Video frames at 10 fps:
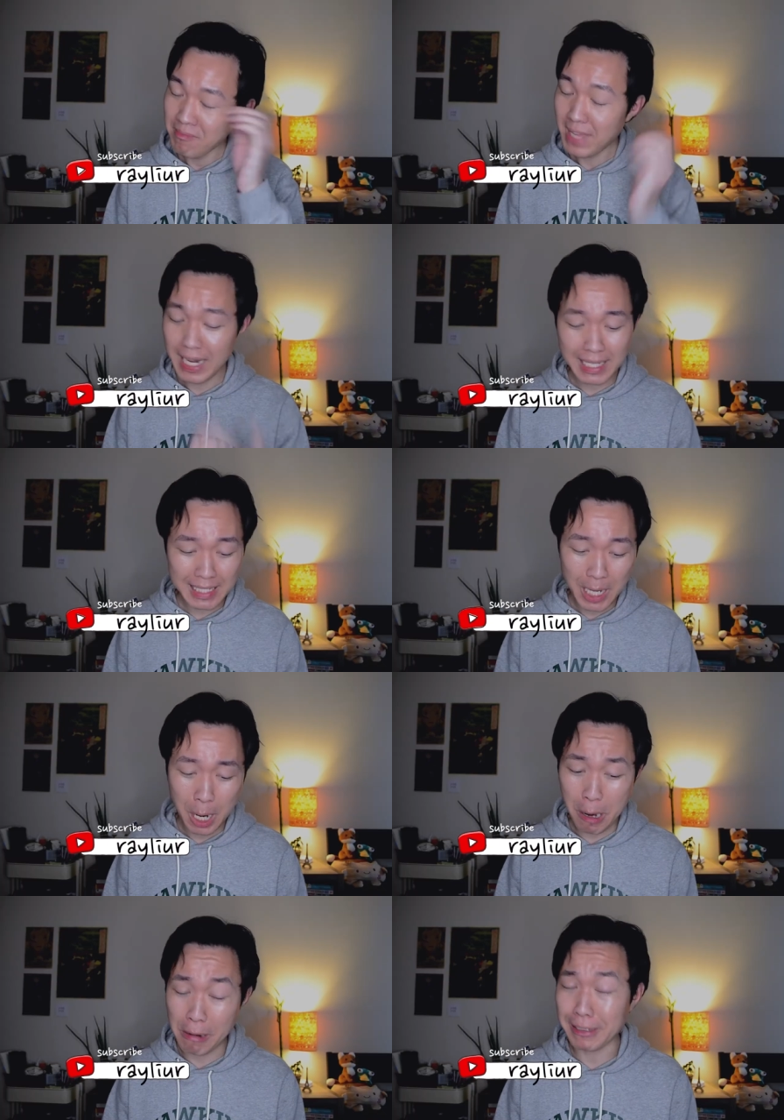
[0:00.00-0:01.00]
It doesn't
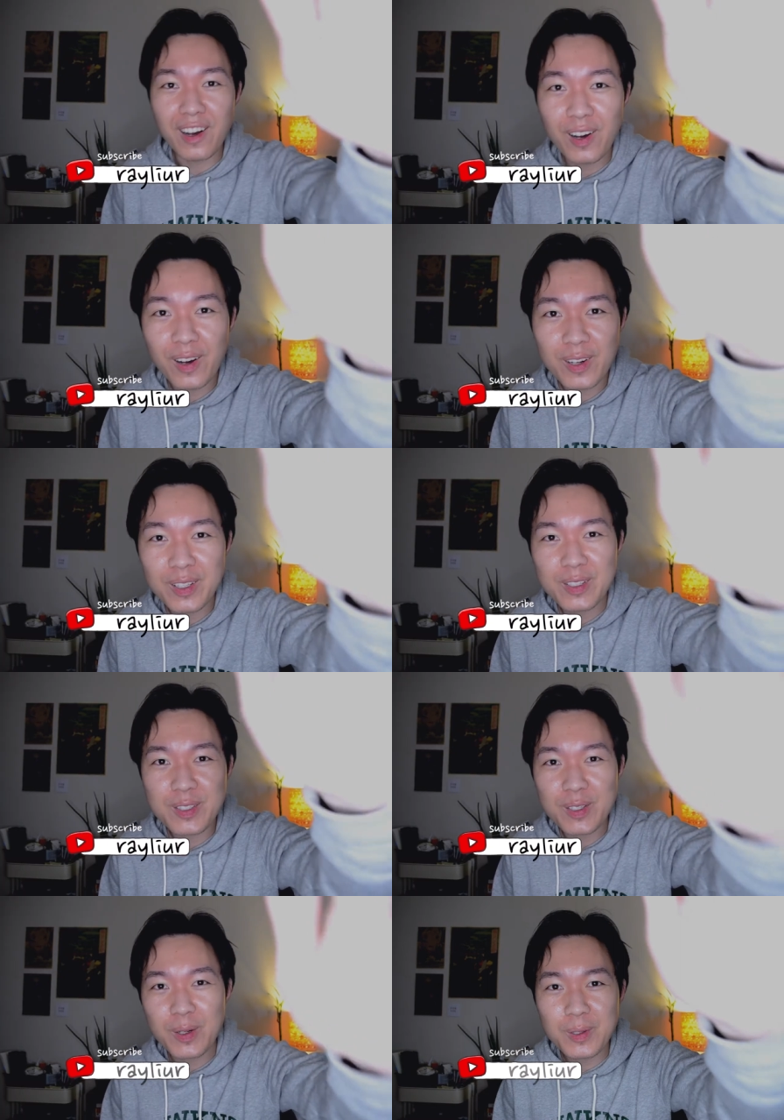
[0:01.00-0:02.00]
hurt. Oh, you're
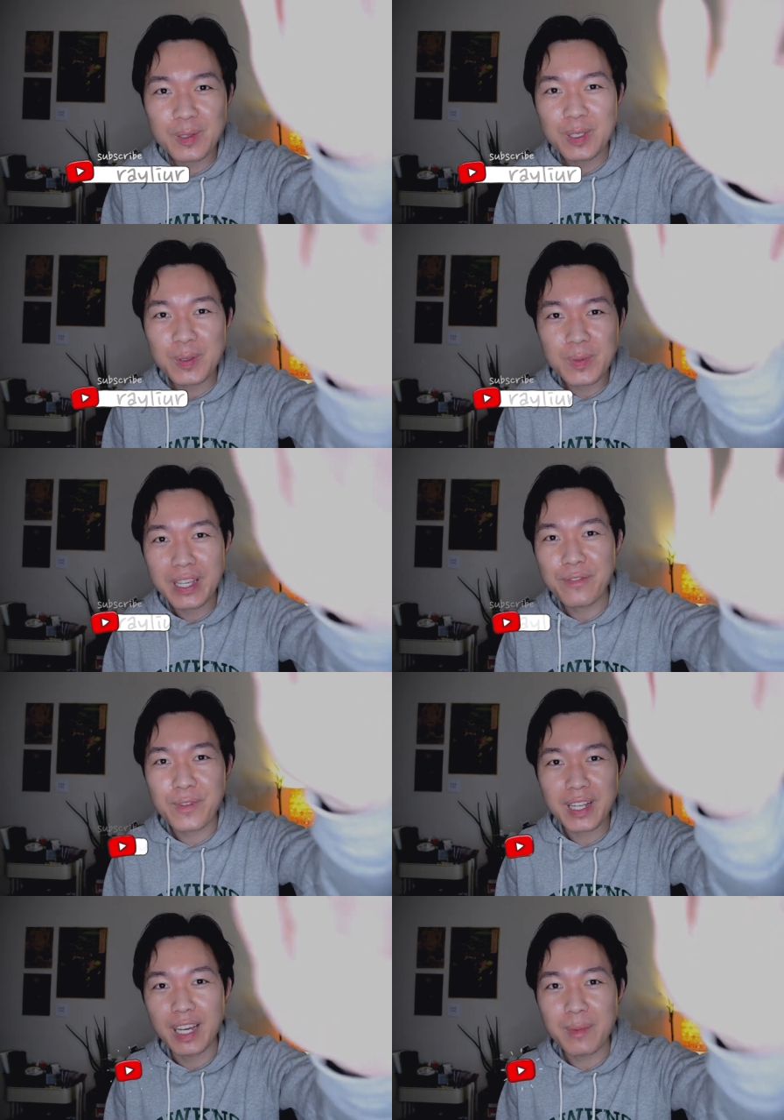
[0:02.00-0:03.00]
so sweet
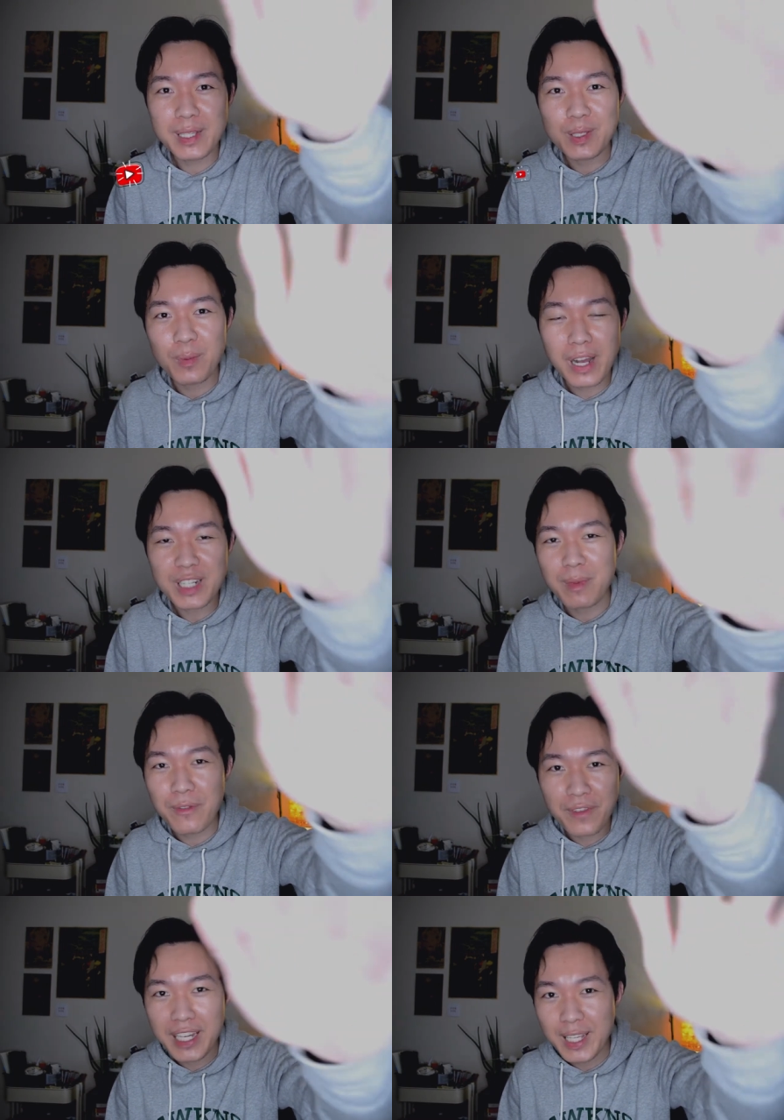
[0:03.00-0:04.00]
for coming to watch my
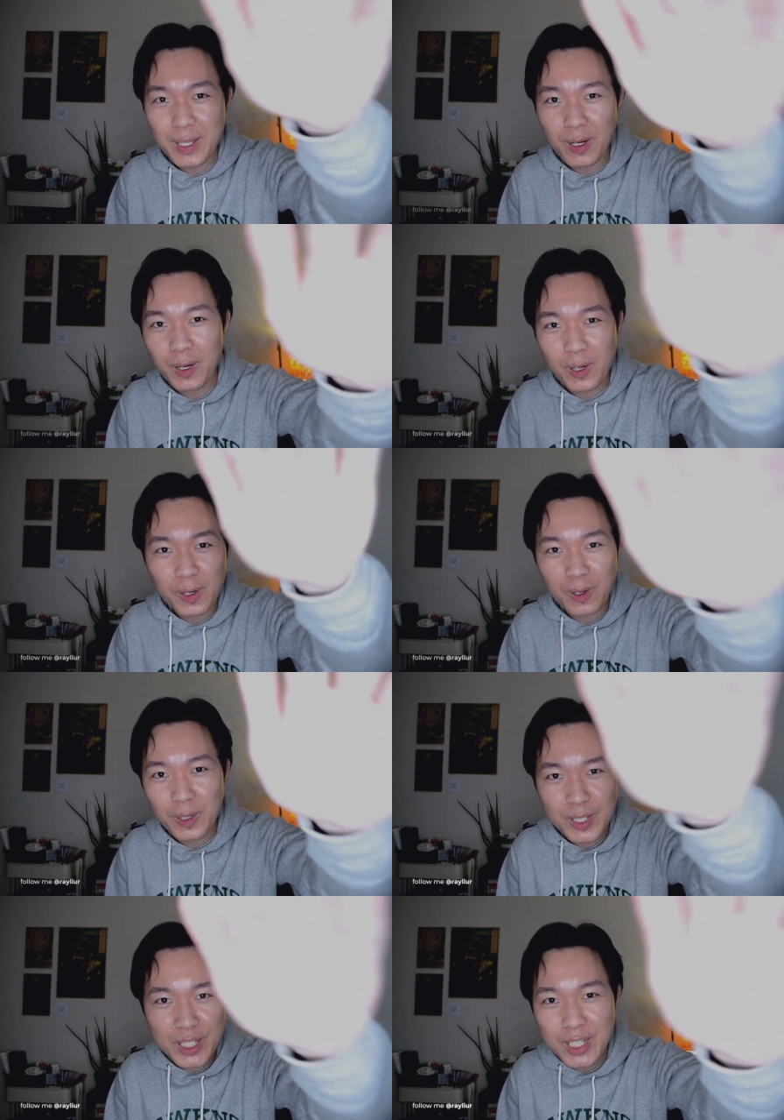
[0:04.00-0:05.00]
video. Good